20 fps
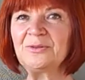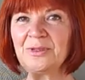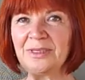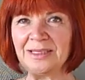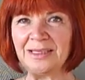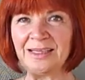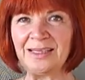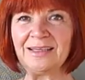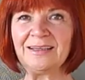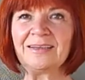
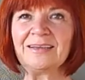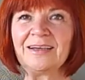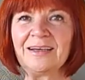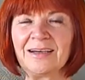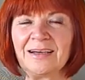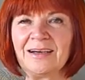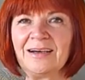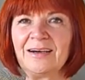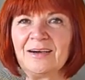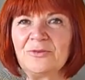really
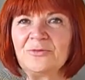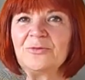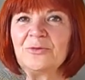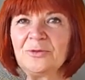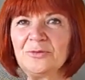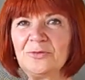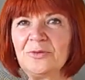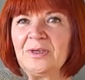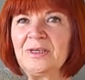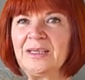
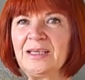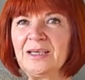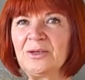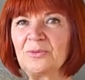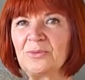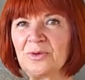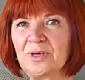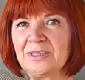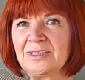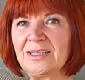fulfilling
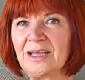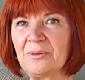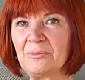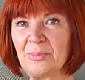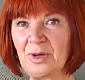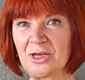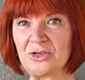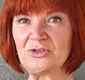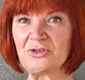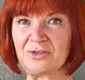what I'm
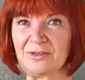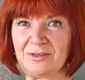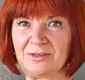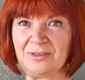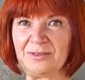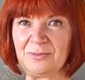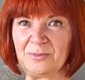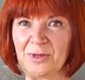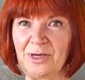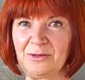
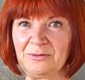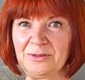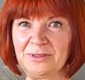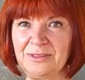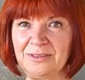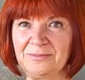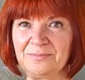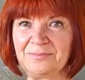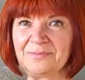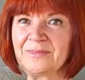passionate about.
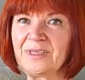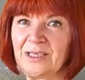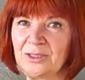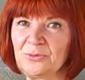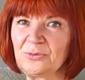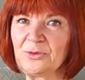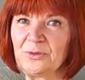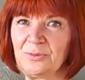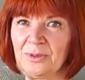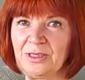That
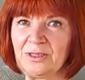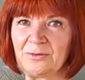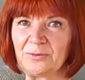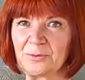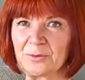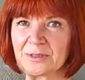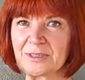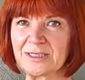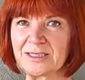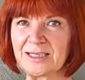would be the
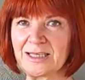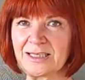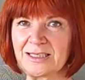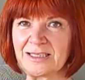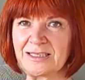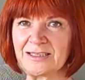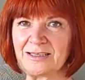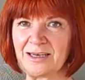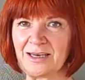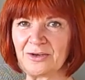worst case
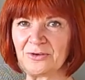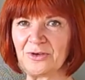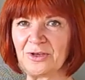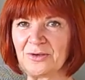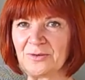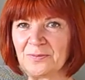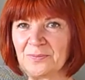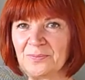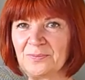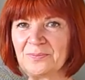
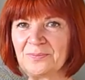scenario.